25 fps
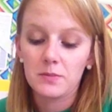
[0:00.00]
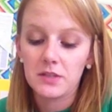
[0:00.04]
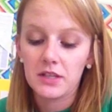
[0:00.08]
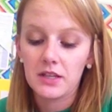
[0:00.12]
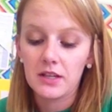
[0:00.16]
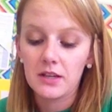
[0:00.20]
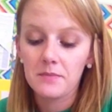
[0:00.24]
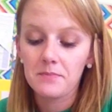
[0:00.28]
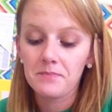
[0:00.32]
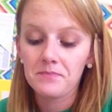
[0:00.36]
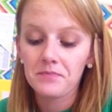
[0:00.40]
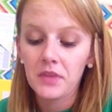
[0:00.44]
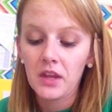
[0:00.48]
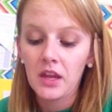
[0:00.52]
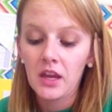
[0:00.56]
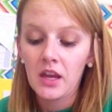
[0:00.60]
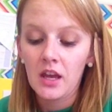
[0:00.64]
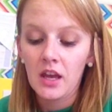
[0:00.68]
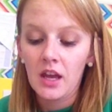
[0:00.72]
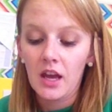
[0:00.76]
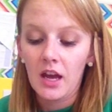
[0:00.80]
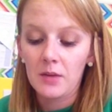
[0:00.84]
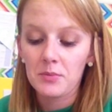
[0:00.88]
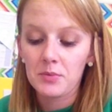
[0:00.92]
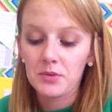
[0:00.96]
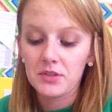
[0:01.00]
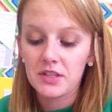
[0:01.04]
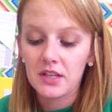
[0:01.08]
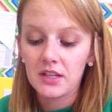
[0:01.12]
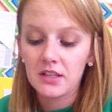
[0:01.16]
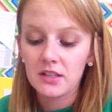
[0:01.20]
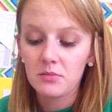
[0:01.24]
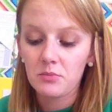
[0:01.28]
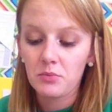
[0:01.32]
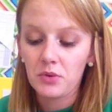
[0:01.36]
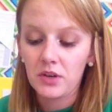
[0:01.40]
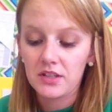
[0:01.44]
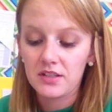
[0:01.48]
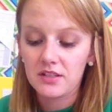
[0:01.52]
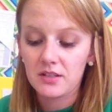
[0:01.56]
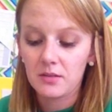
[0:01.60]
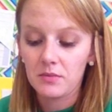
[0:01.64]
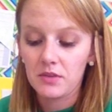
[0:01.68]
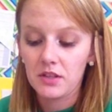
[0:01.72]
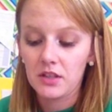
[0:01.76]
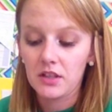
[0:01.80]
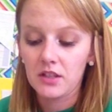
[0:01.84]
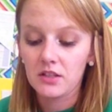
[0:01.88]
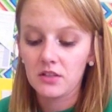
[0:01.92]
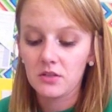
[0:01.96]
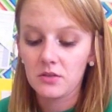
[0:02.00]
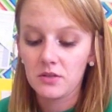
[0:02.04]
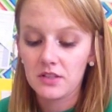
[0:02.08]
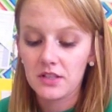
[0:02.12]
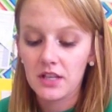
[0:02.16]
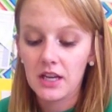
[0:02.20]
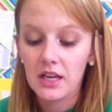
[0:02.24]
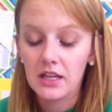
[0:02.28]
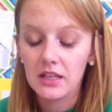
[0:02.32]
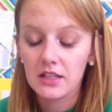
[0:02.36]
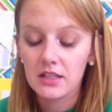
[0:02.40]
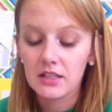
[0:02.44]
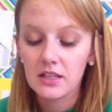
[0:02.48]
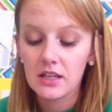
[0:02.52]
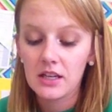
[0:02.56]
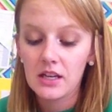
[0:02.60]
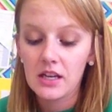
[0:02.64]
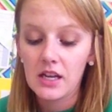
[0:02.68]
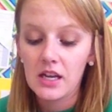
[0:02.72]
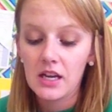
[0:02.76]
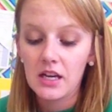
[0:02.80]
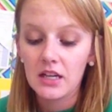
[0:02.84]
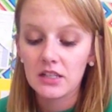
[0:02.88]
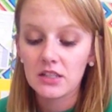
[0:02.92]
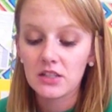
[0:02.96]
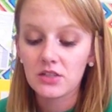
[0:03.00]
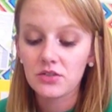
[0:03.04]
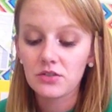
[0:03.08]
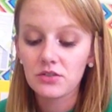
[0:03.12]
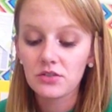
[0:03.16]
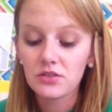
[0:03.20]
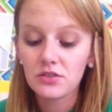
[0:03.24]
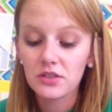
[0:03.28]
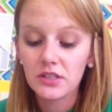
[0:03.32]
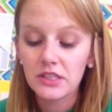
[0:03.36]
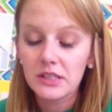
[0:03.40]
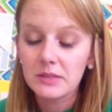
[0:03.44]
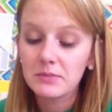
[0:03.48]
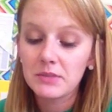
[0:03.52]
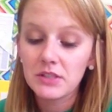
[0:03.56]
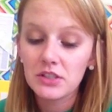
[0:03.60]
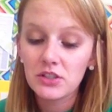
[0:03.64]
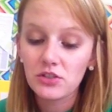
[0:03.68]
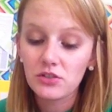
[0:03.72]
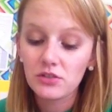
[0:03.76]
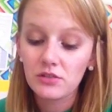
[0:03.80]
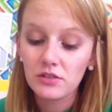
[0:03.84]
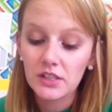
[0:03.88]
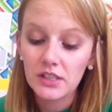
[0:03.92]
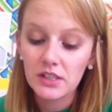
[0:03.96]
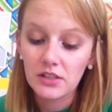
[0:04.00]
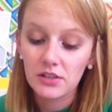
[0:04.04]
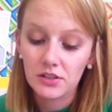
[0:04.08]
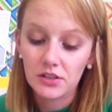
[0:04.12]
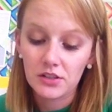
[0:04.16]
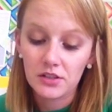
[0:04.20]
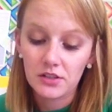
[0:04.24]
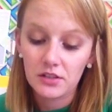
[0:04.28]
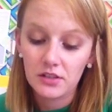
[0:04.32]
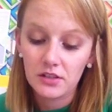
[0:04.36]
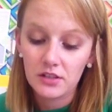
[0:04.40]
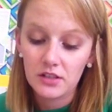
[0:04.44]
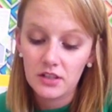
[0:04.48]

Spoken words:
to him. I pretend to press something into his hand. "I told you I'd meet you later."